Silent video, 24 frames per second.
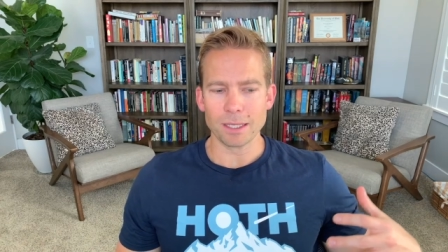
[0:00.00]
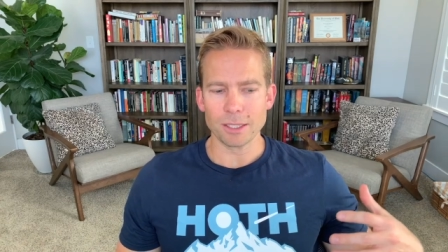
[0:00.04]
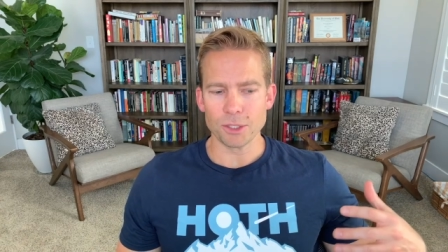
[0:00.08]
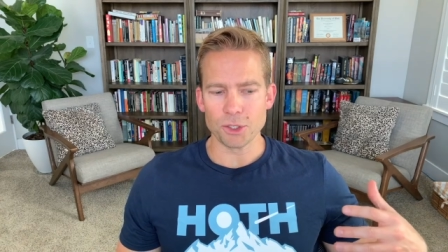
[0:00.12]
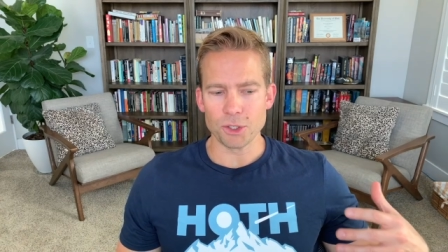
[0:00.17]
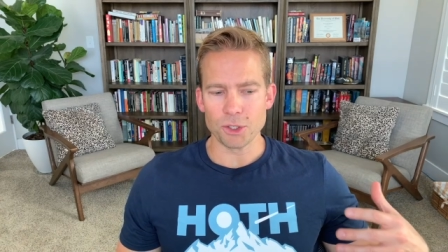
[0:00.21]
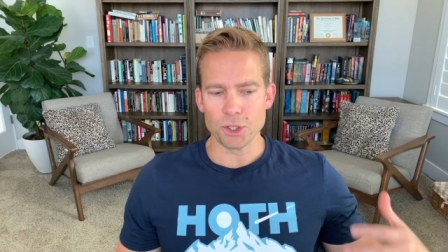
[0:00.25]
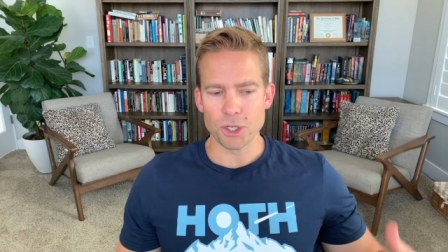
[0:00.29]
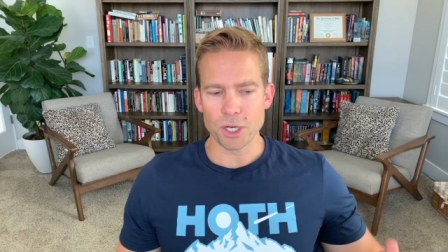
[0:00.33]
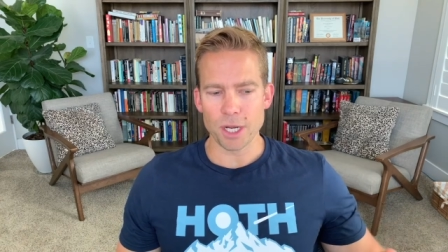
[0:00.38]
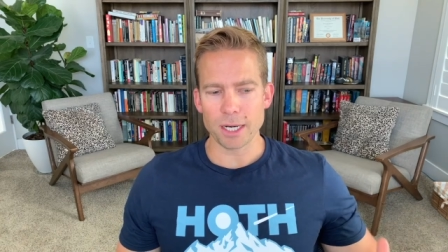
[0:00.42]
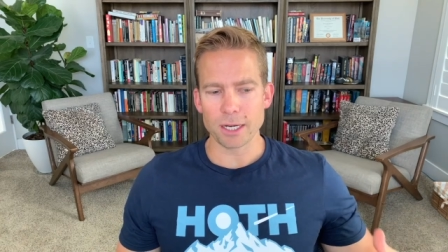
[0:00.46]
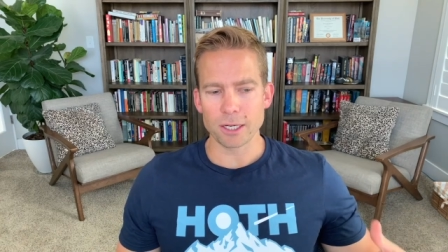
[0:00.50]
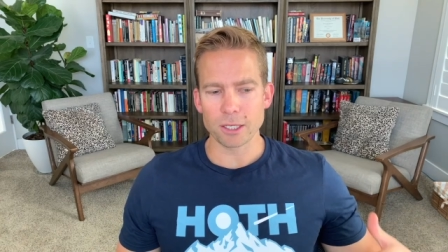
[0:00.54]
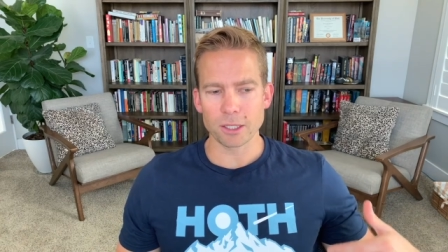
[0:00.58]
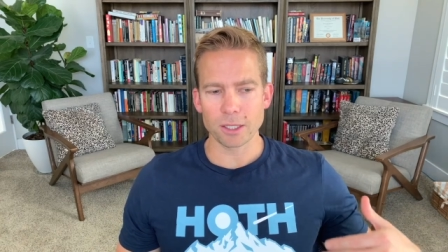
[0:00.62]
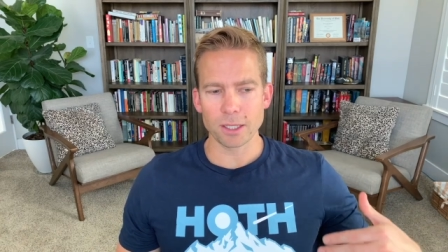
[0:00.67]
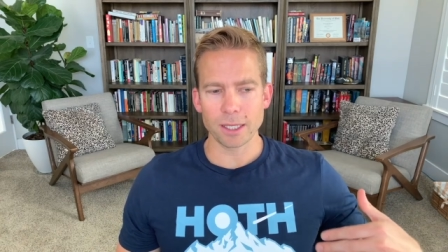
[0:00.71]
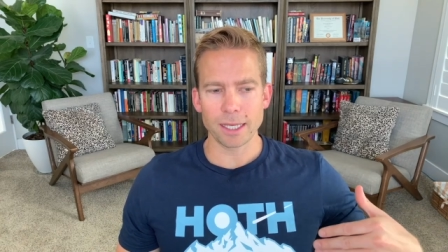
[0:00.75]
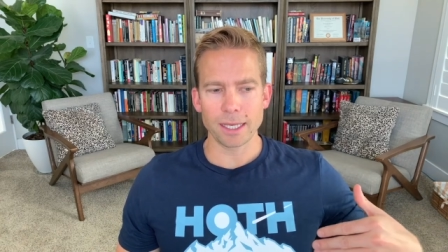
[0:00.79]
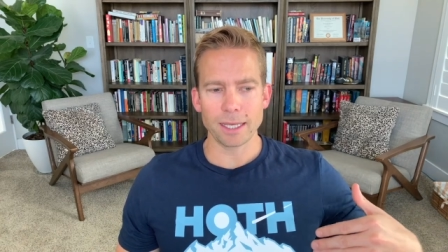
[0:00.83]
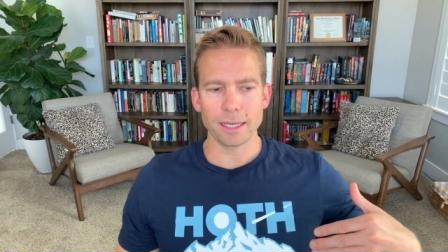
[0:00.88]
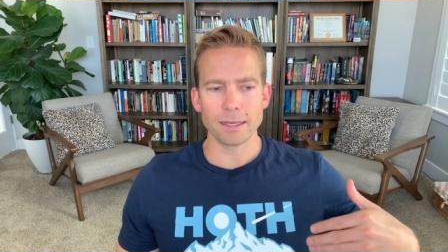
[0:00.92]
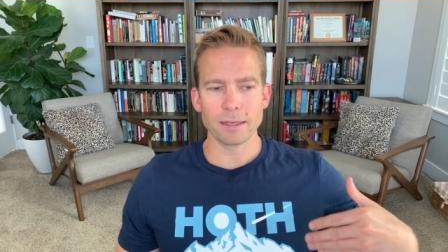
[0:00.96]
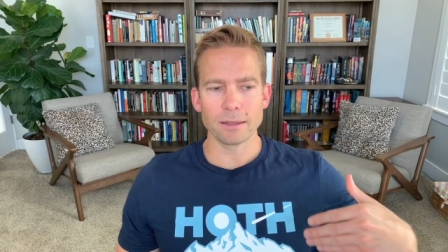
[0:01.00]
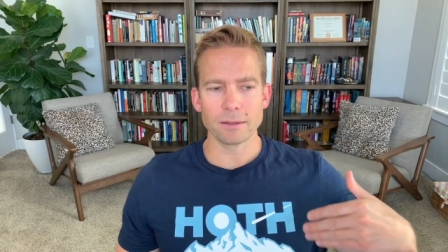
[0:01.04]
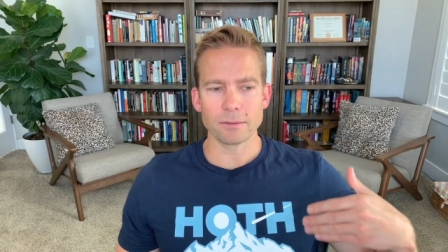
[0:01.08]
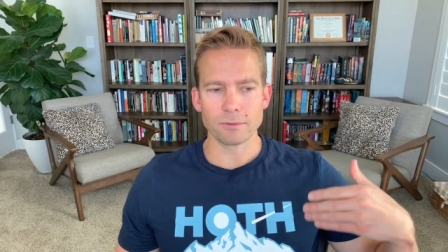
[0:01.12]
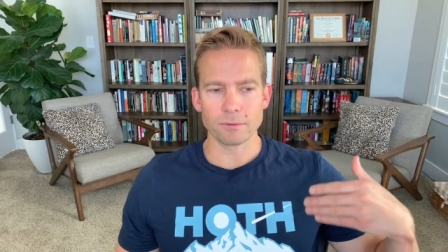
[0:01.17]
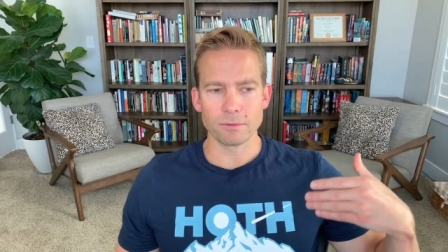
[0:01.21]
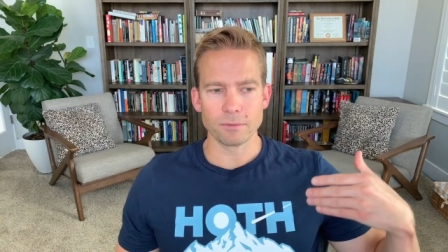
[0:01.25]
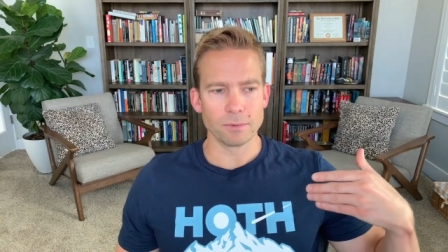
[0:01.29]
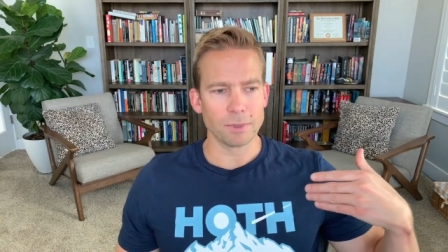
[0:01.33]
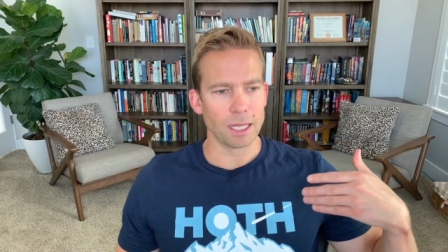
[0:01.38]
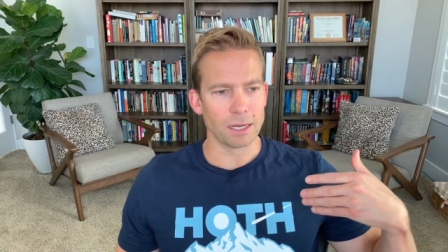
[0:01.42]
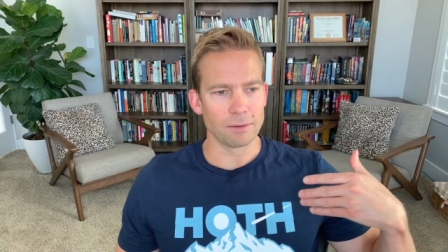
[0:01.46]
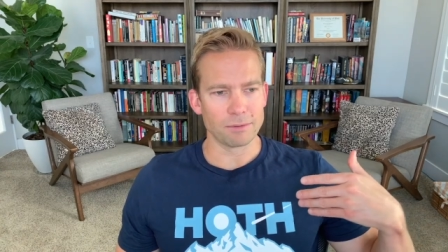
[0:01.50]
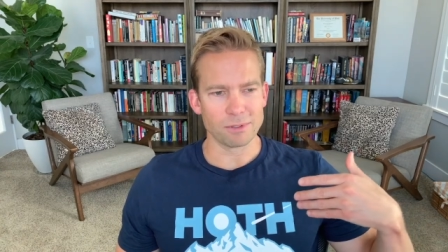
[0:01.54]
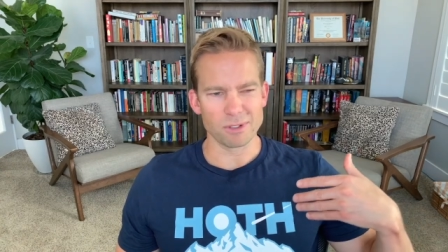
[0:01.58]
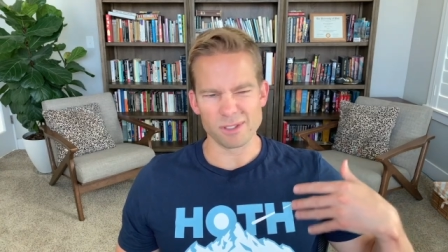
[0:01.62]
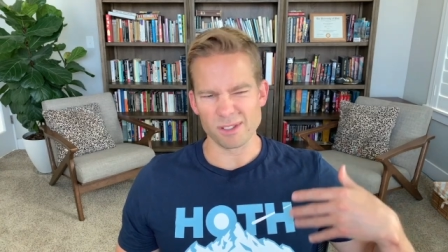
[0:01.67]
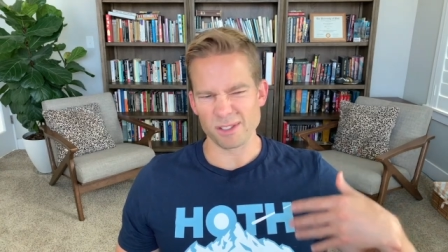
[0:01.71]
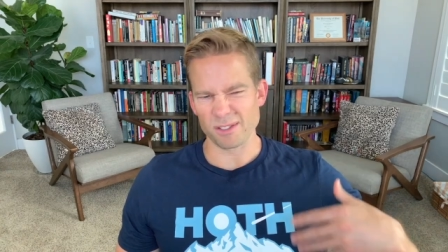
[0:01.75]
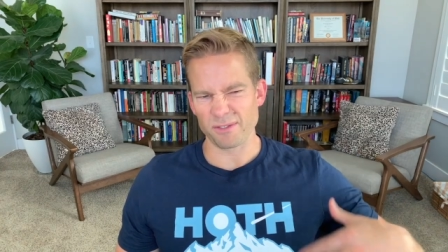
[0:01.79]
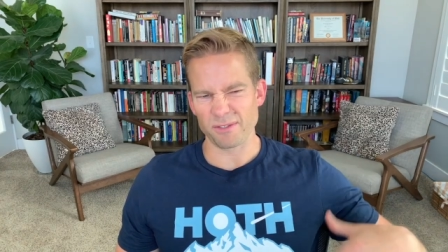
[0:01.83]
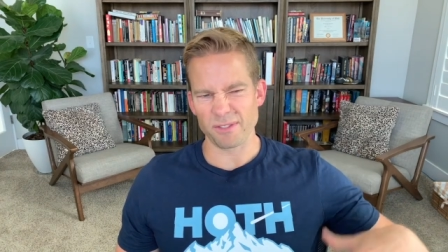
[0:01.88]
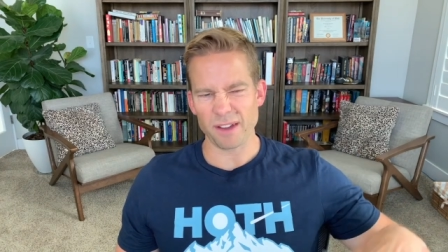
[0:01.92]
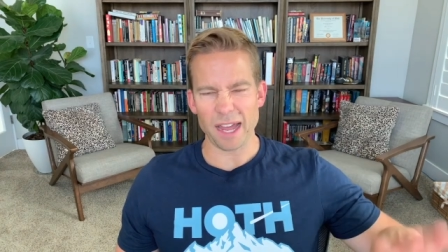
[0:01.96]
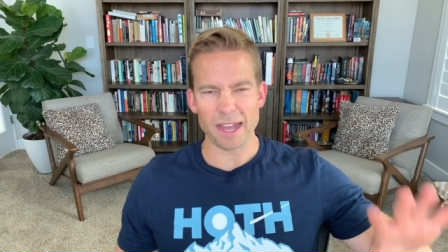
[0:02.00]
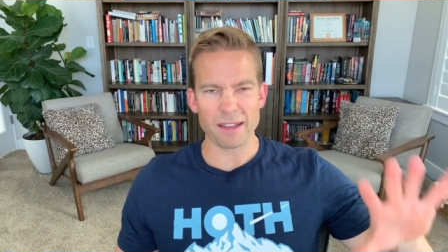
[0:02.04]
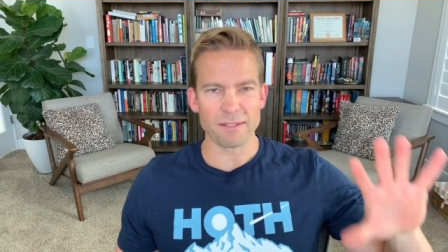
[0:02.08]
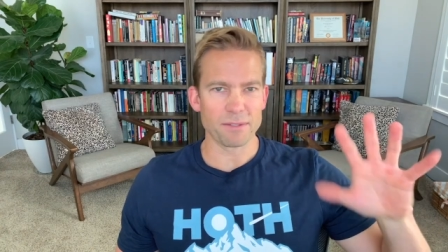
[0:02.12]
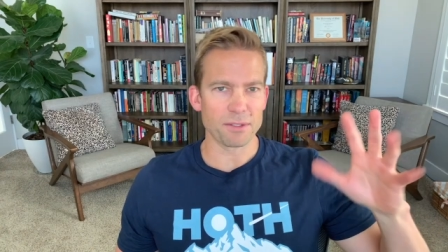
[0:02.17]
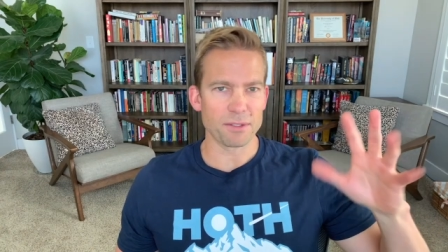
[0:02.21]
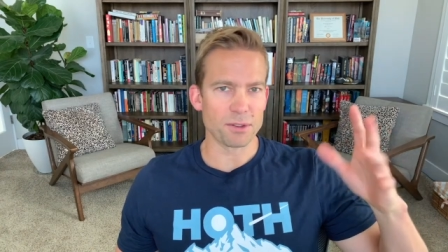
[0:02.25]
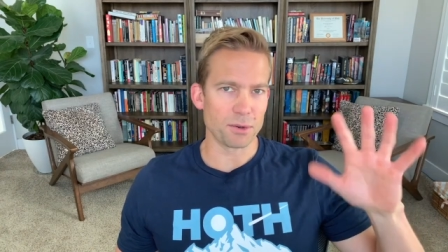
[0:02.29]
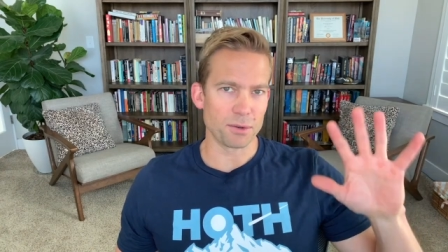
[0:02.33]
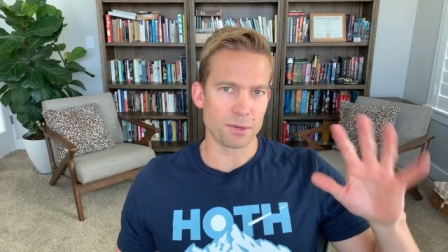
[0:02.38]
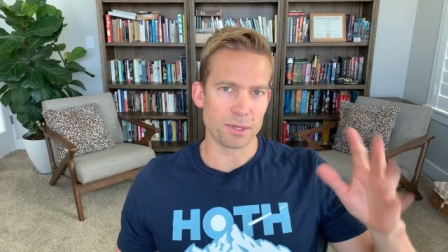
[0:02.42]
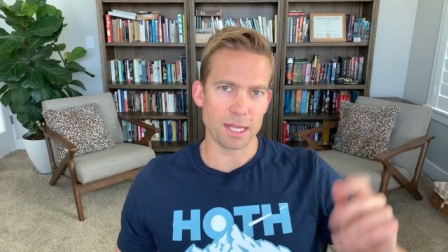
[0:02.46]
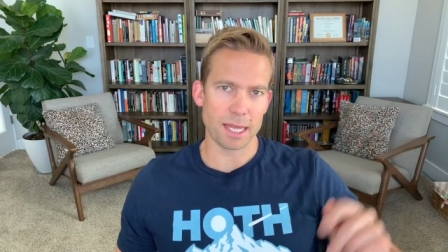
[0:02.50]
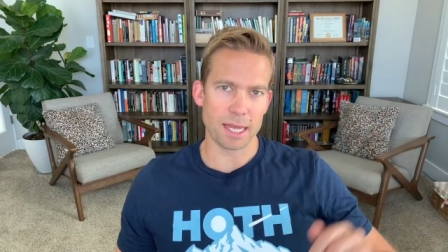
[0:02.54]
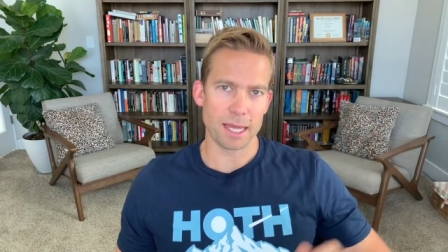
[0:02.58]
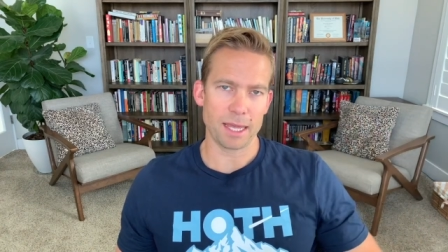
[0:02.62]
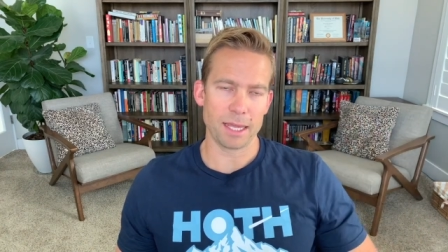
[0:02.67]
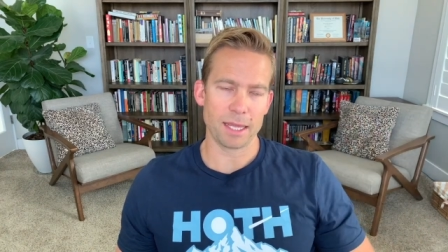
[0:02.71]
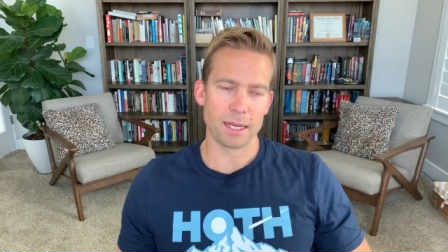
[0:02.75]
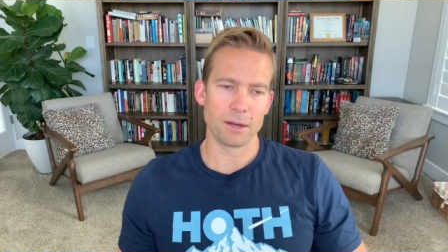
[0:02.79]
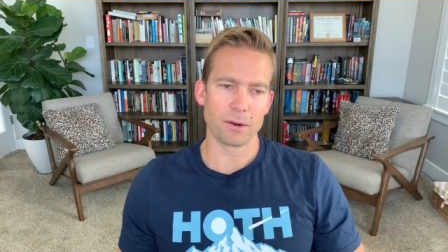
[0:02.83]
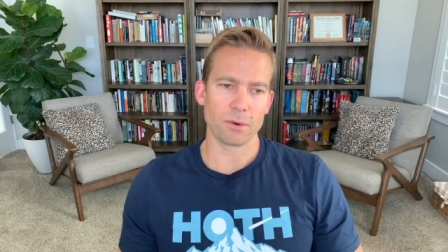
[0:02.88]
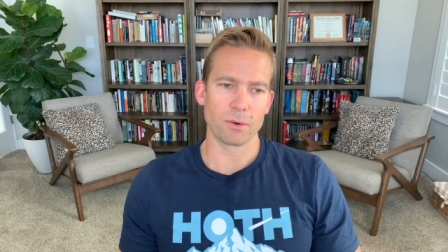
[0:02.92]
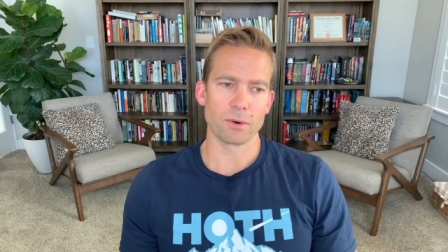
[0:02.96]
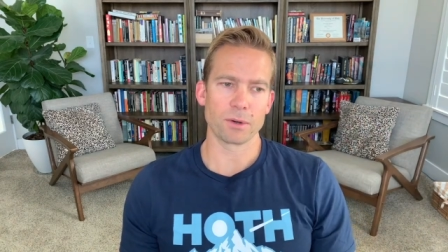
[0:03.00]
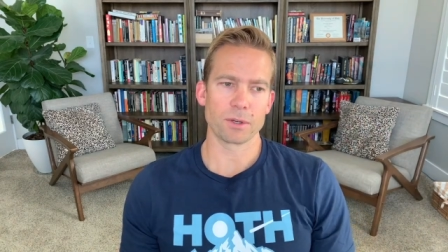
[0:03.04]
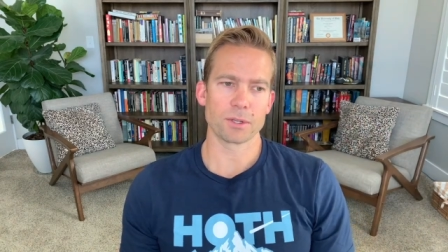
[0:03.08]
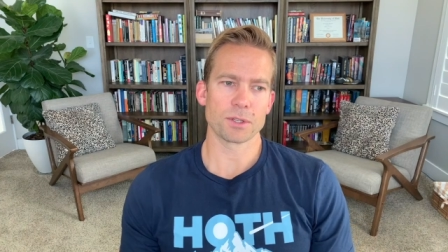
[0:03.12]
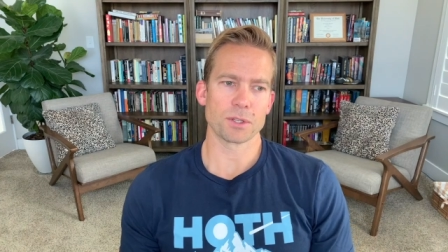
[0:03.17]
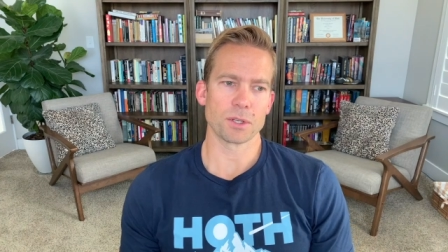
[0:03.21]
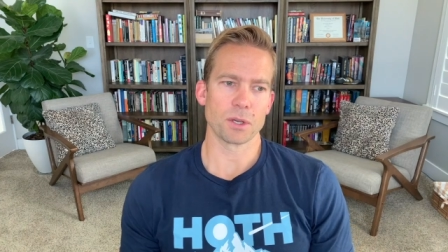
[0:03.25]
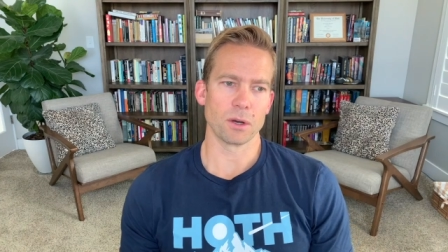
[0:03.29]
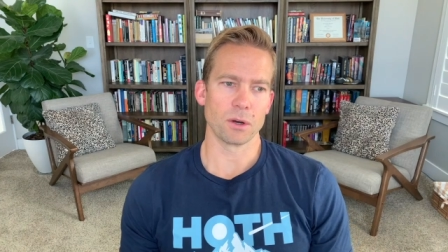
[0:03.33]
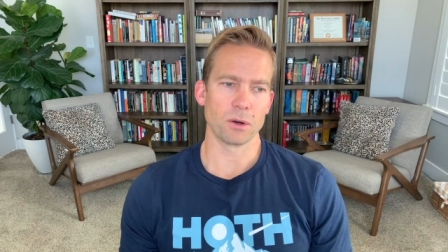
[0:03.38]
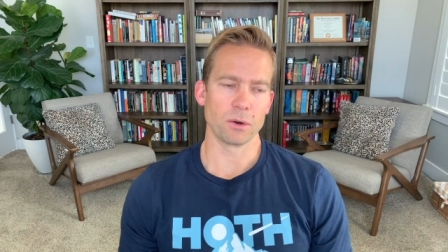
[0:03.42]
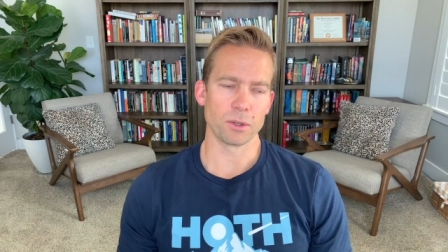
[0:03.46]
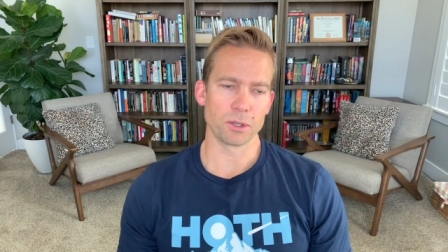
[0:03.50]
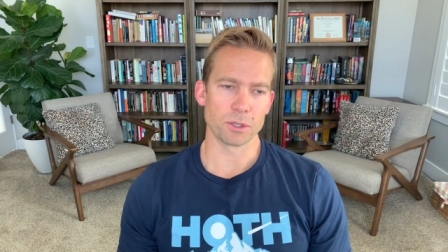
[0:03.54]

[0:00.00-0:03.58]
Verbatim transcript: generally levels 5 through 10 or so,